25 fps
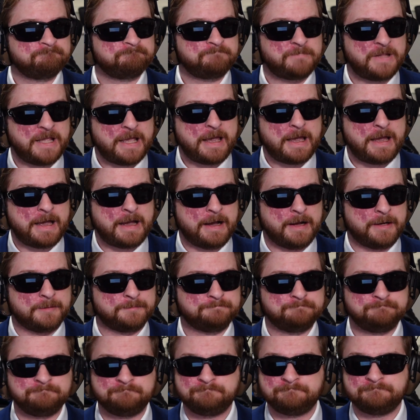Yeah.
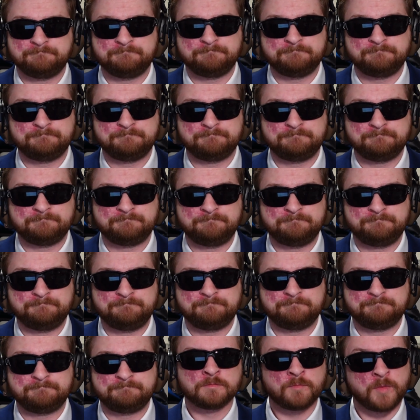
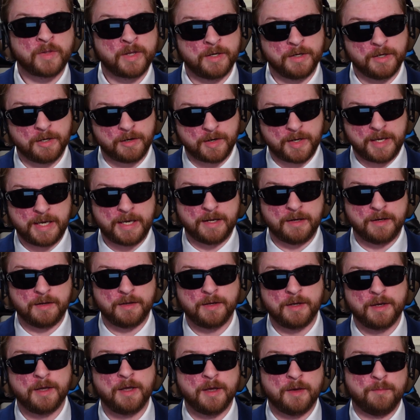Now again,
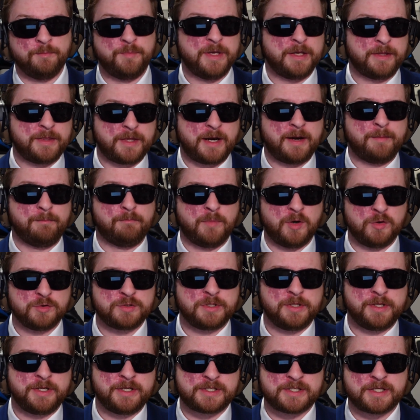being that I
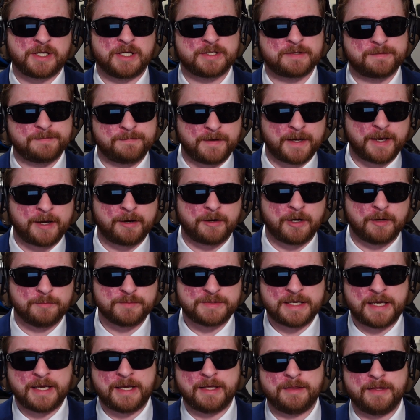mostly discuss
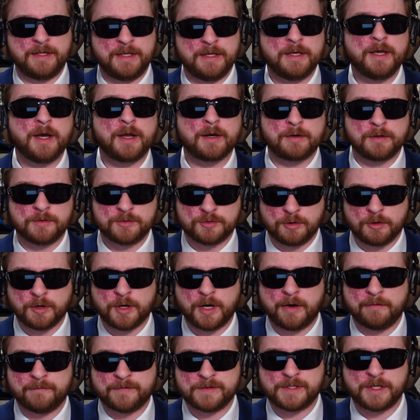firearms and the gun control
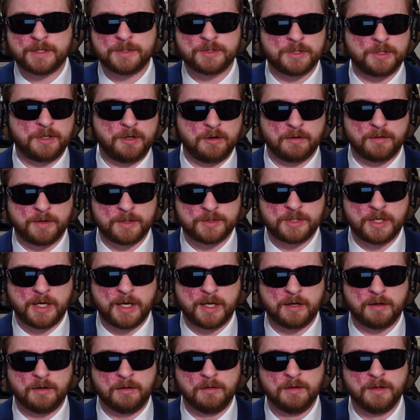conversation here on the
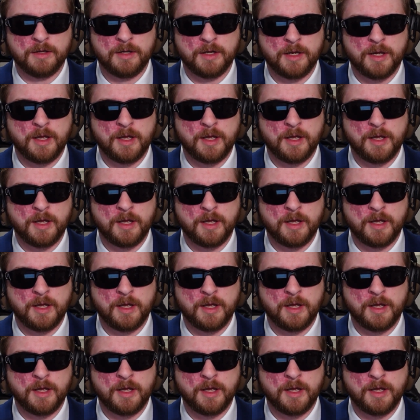channel,